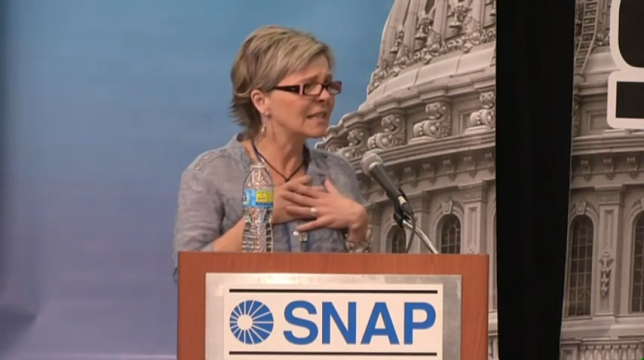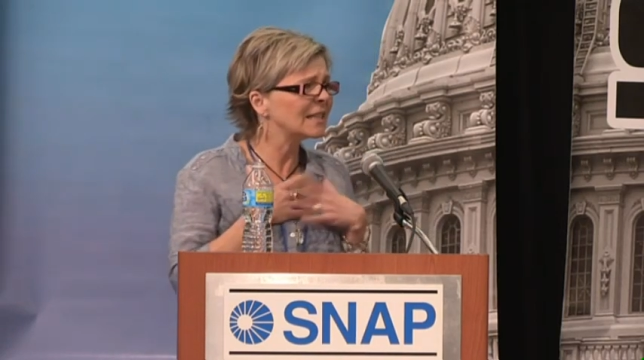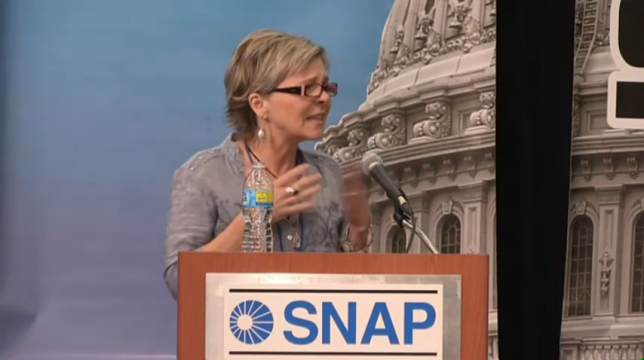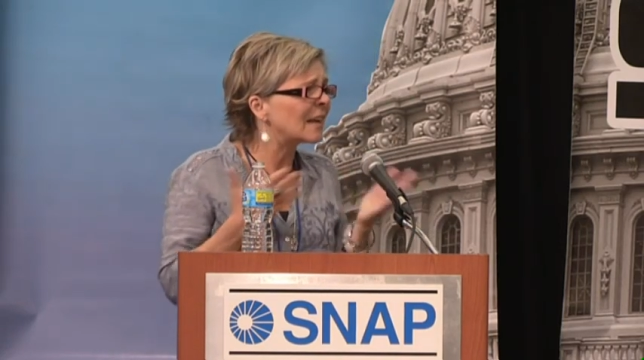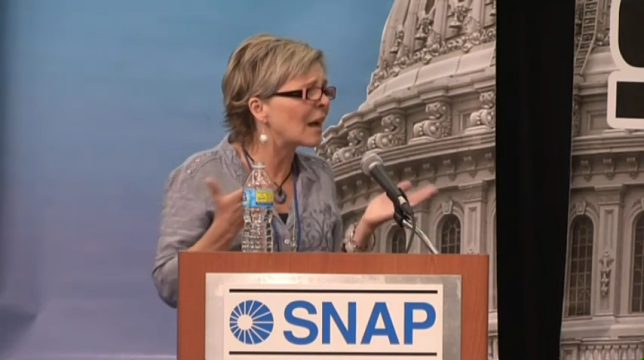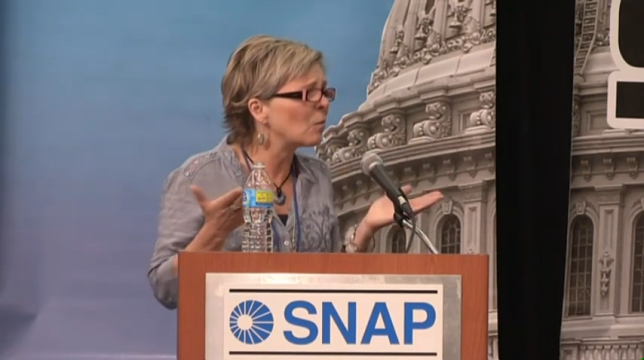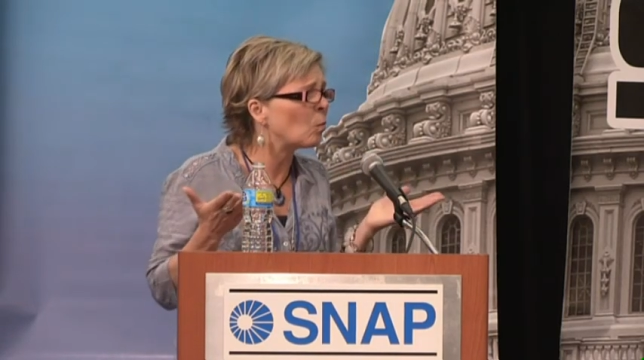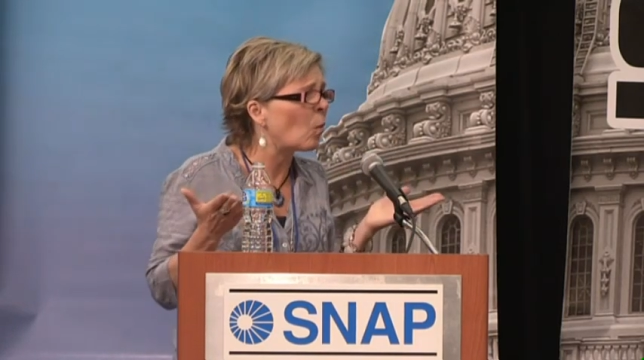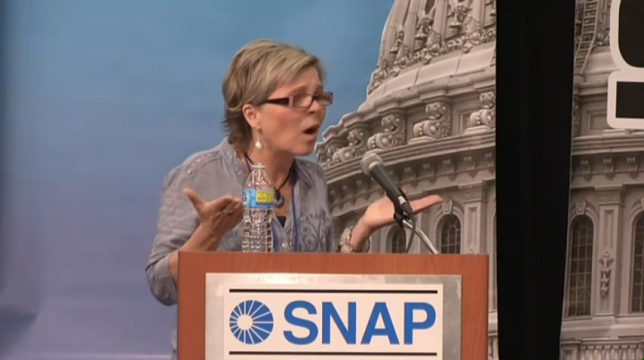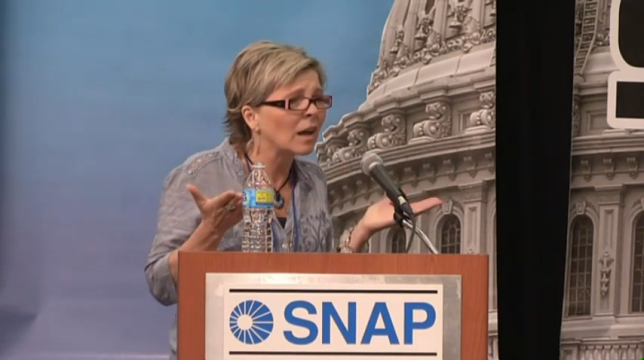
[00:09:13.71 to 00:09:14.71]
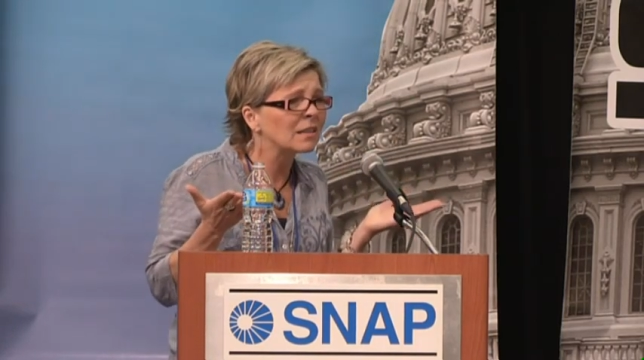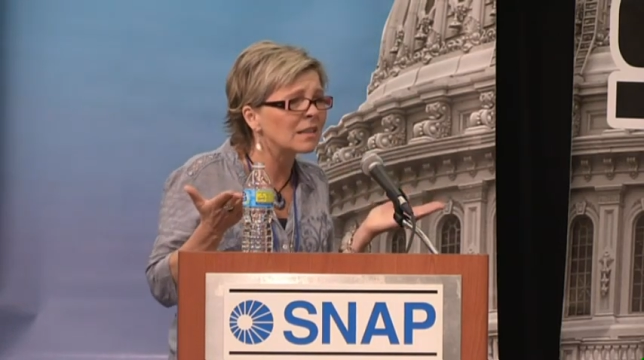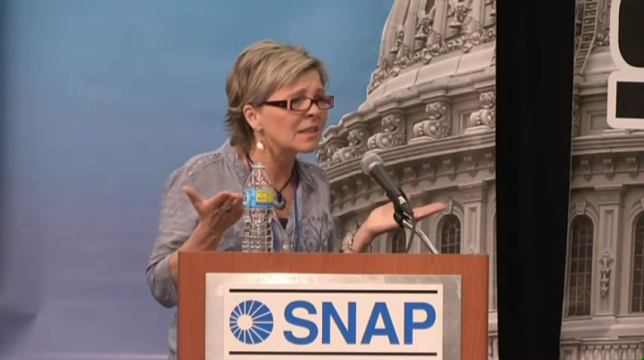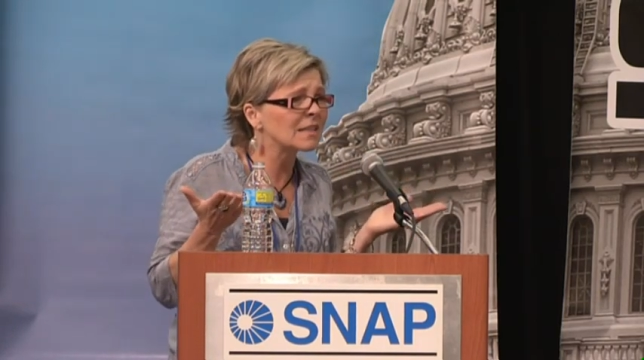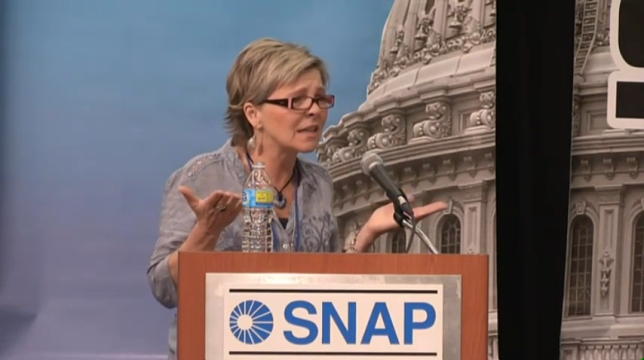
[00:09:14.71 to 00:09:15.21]
Did I want
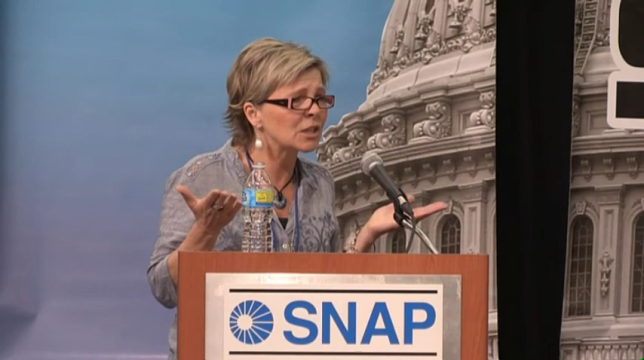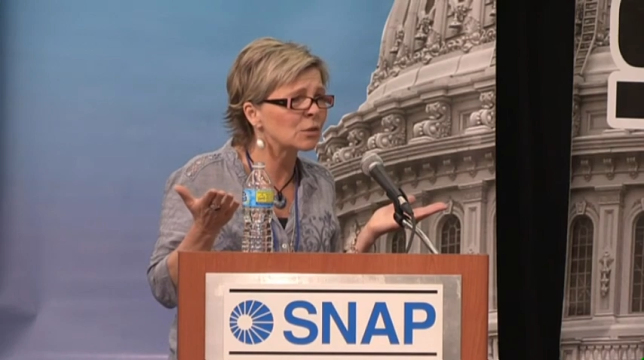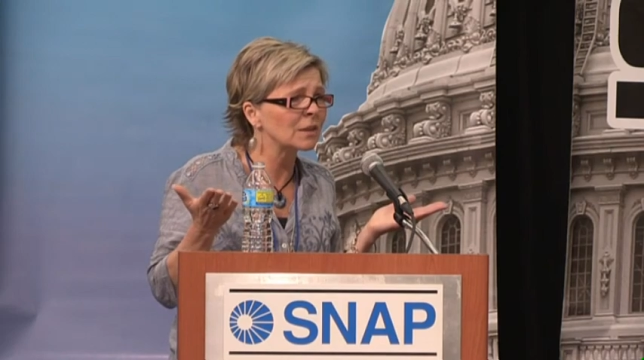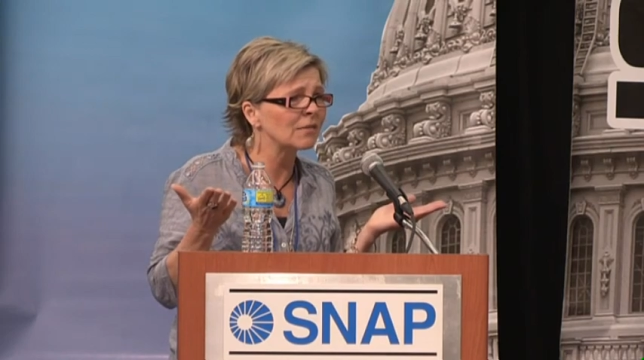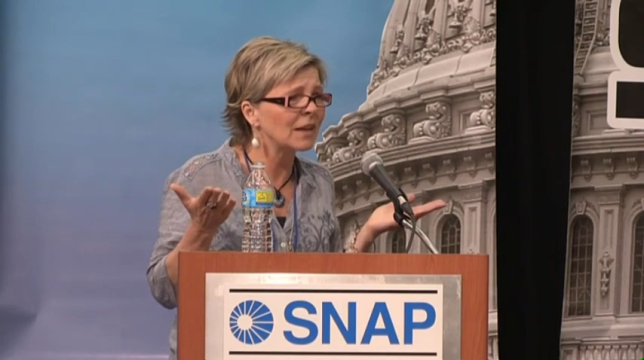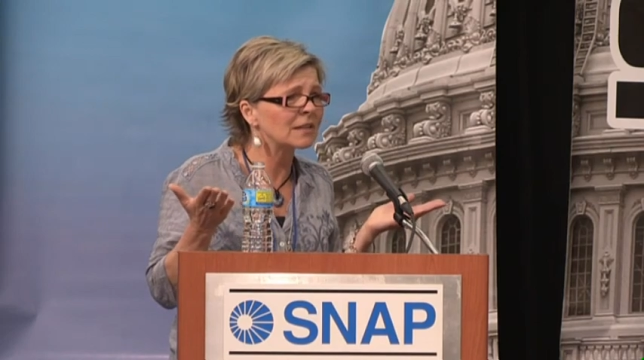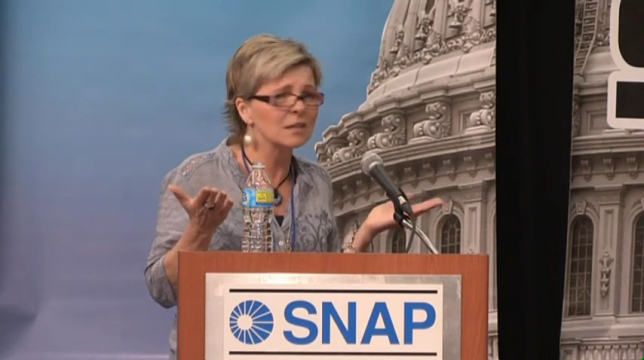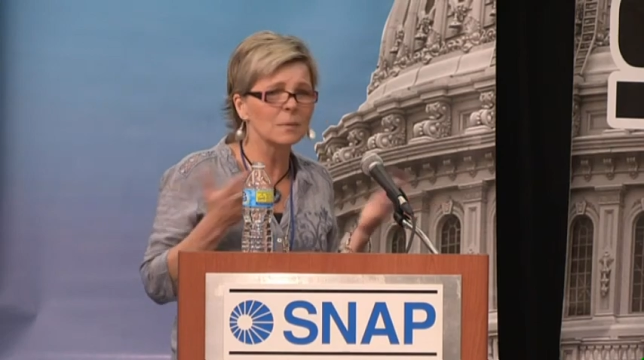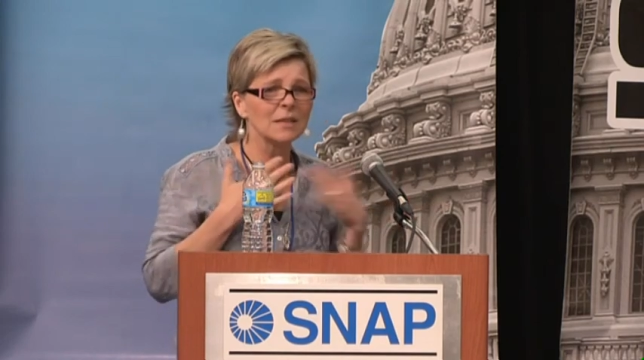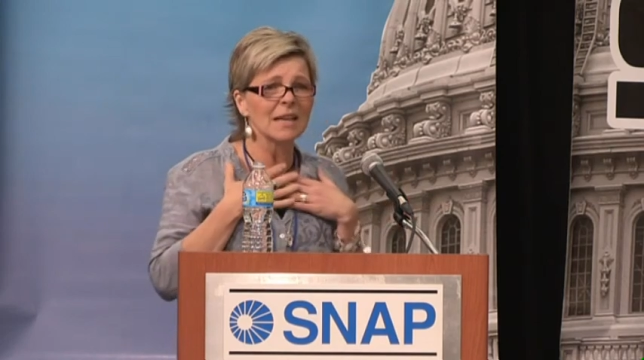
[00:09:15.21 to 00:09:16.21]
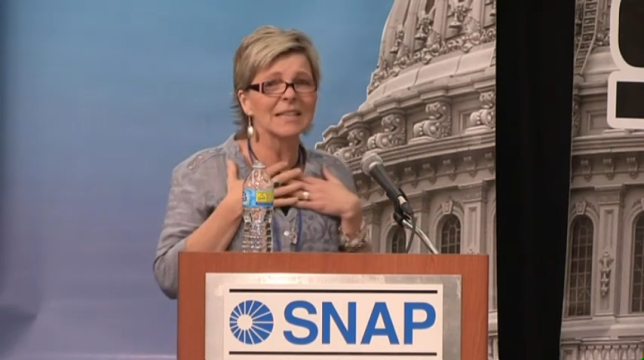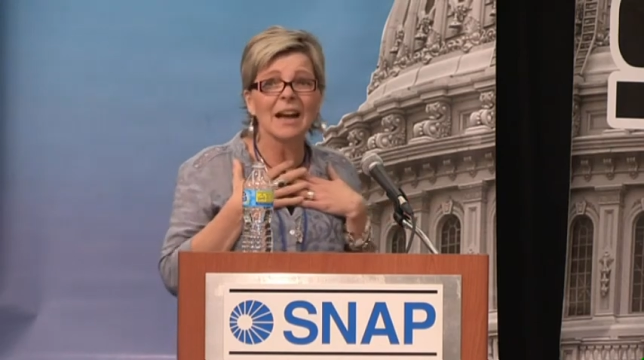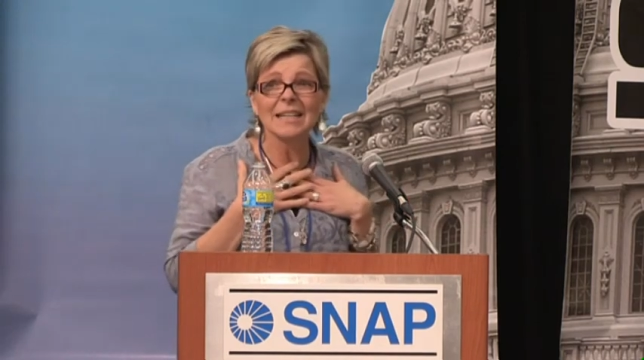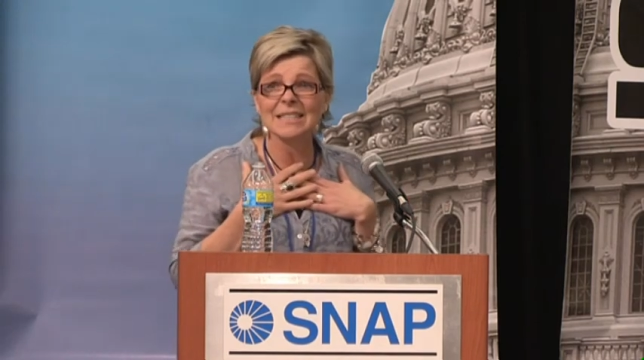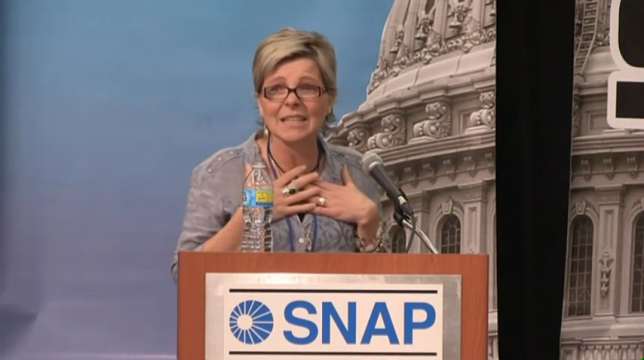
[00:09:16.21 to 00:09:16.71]
these sexual advances because
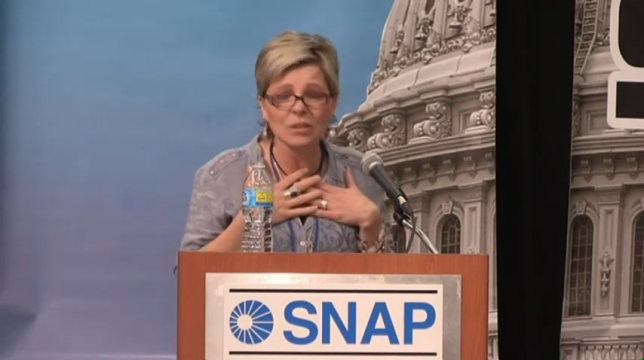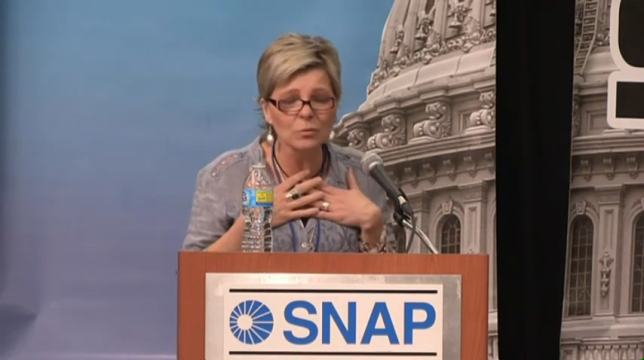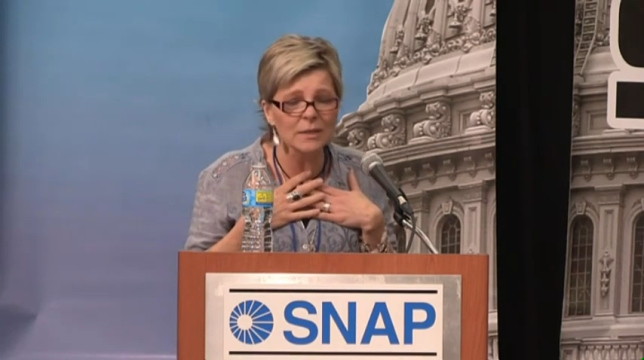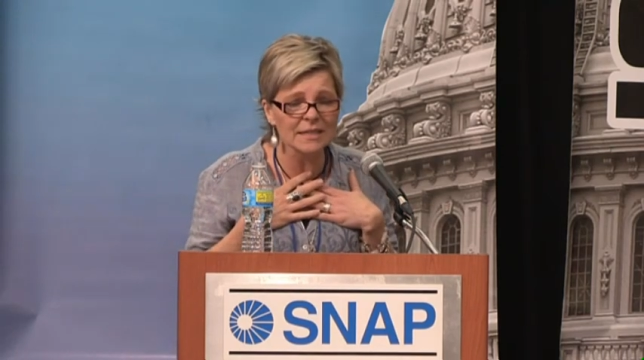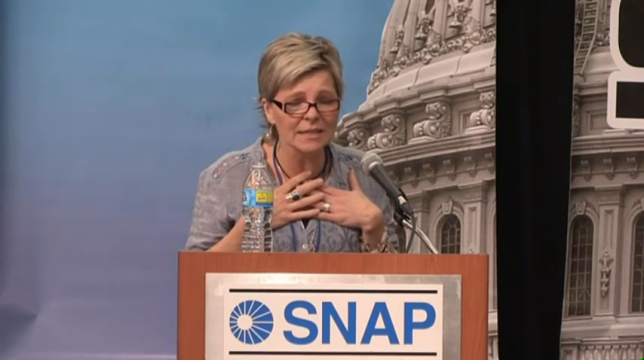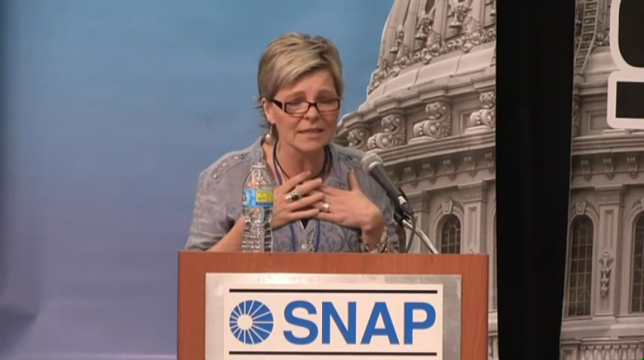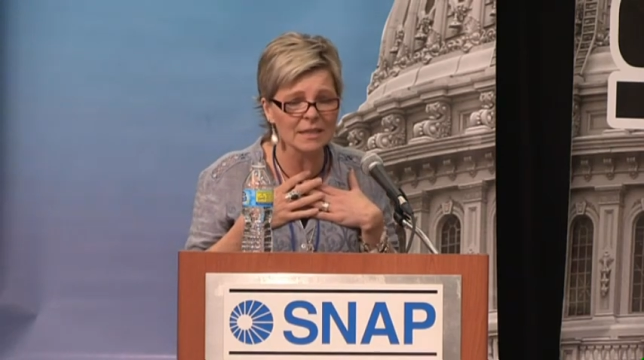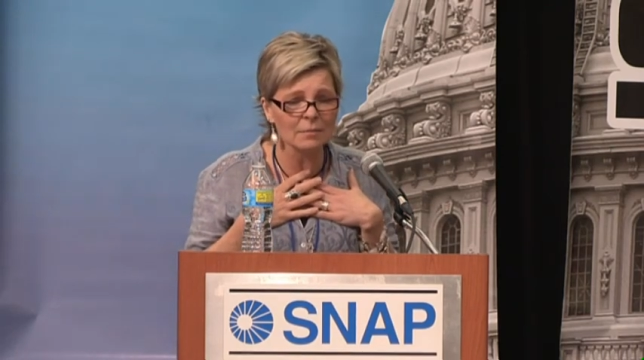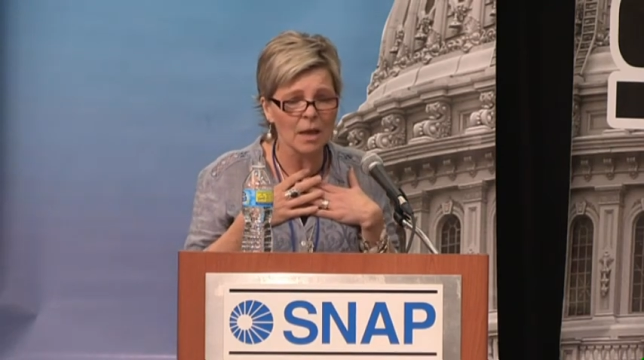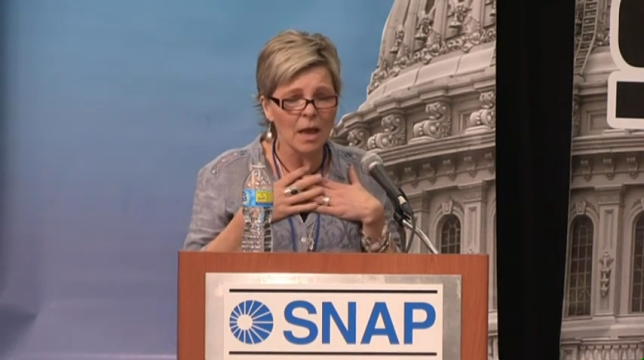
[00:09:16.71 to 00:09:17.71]
I didn't resist them?